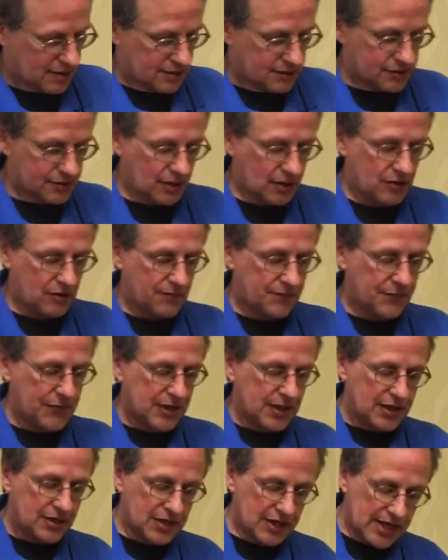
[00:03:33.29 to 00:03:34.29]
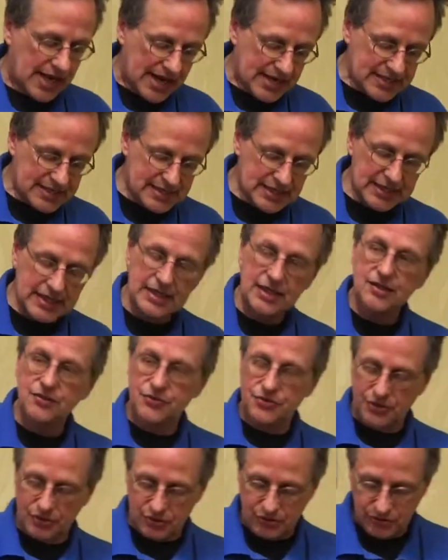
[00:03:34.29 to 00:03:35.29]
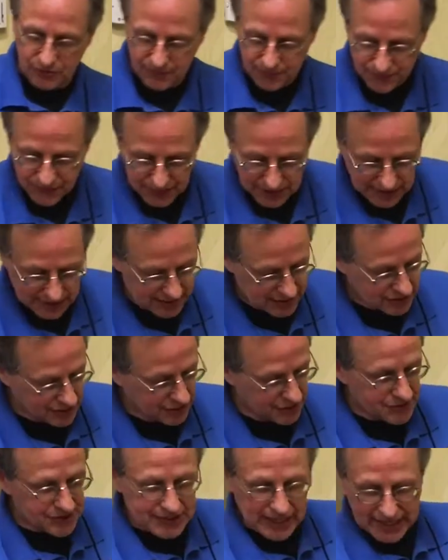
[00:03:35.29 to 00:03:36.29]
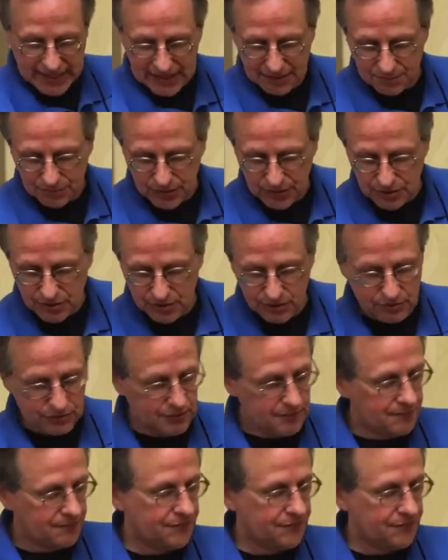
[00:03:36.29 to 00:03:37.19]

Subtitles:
So the next thing you do is your second balloon,